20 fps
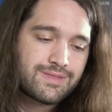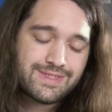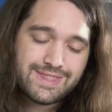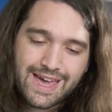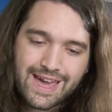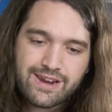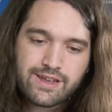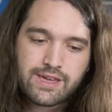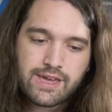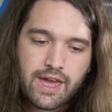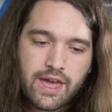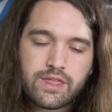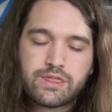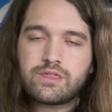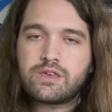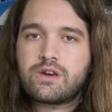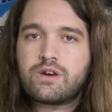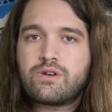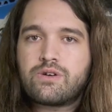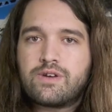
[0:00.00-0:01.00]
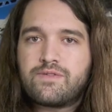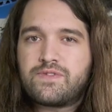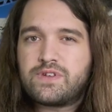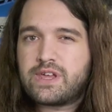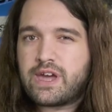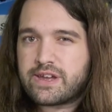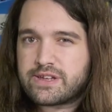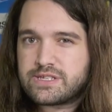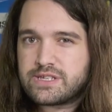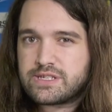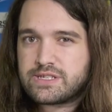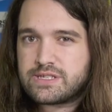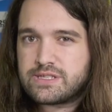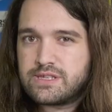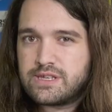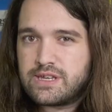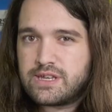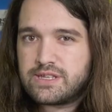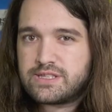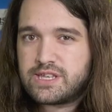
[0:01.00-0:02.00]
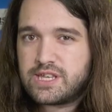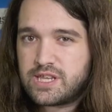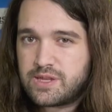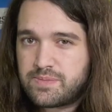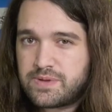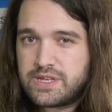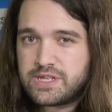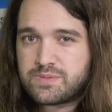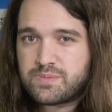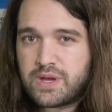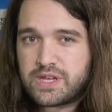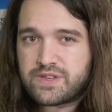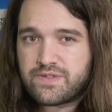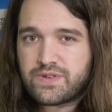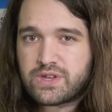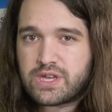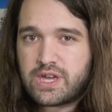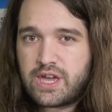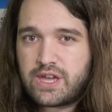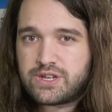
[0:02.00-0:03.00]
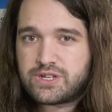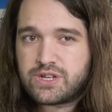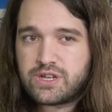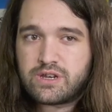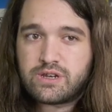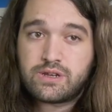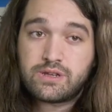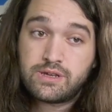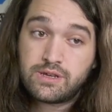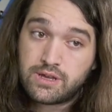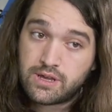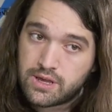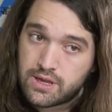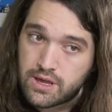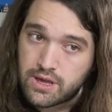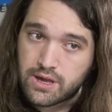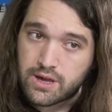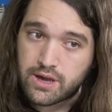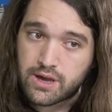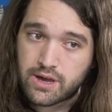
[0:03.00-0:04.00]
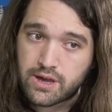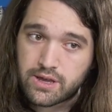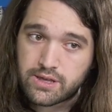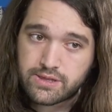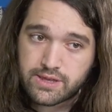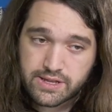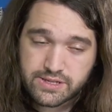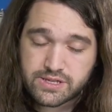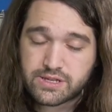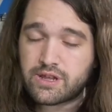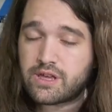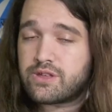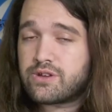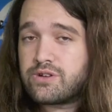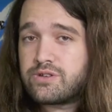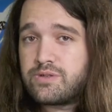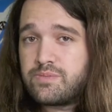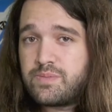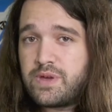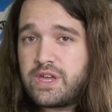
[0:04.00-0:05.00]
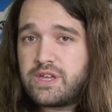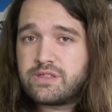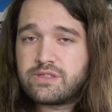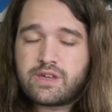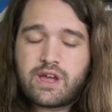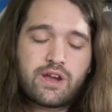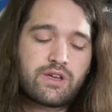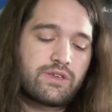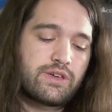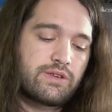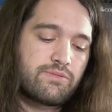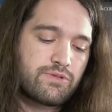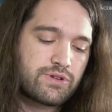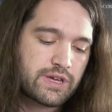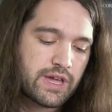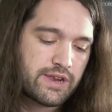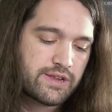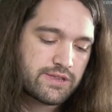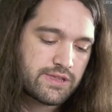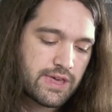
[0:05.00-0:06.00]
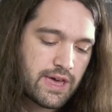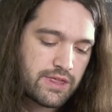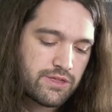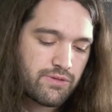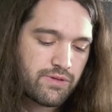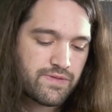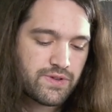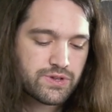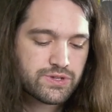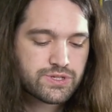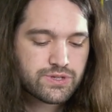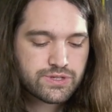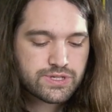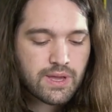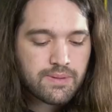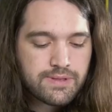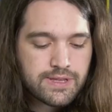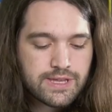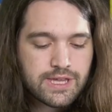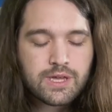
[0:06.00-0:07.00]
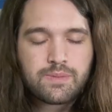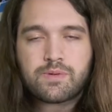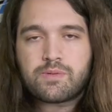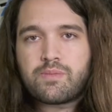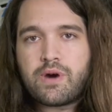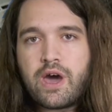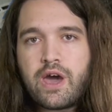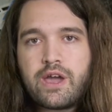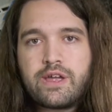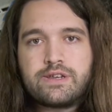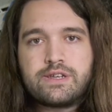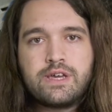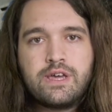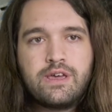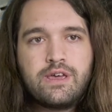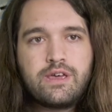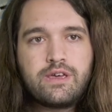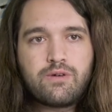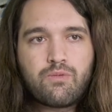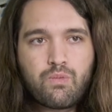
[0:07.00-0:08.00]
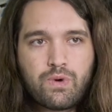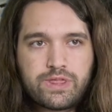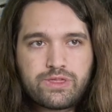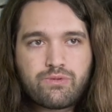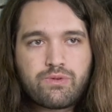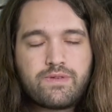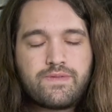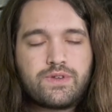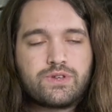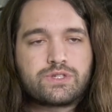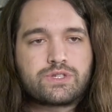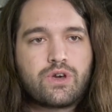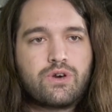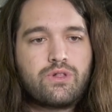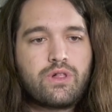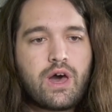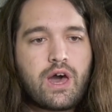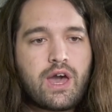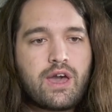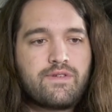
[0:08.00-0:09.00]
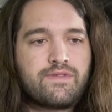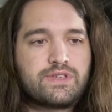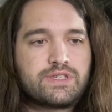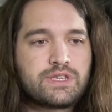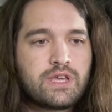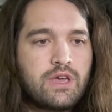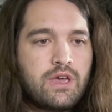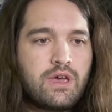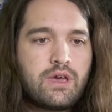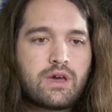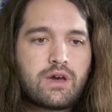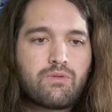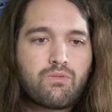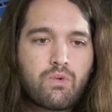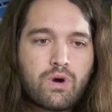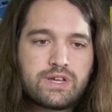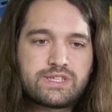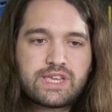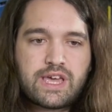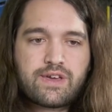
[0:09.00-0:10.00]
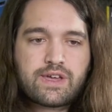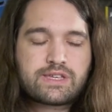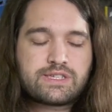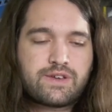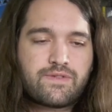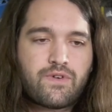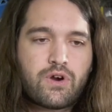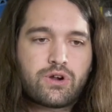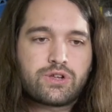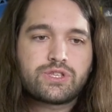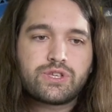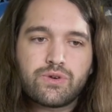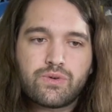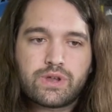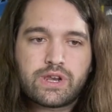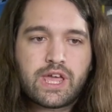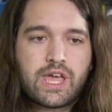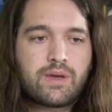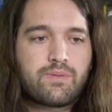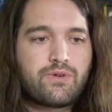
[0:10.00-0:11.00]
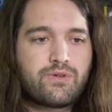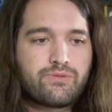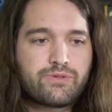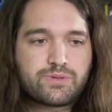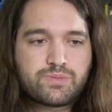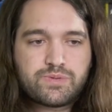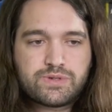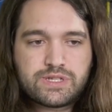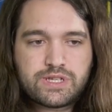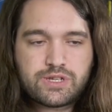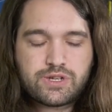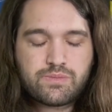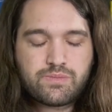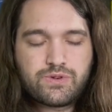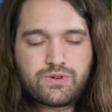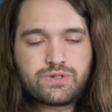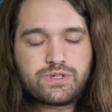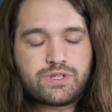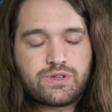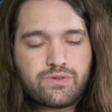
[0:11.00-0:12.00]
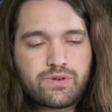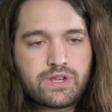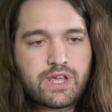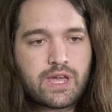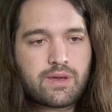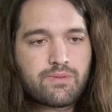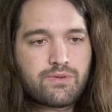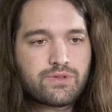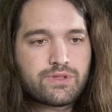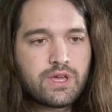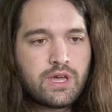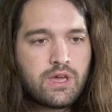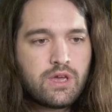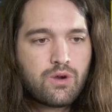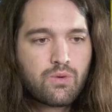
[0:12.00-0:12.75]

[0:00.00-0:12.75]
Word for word: Then again, though, if it exits the T D P specification, uh, that's another debate entirely, and we'll get into that in the review. So something to keep in mind when the reviews go live is, uh, was X F R two enabled? Was Precision Boost two enabled?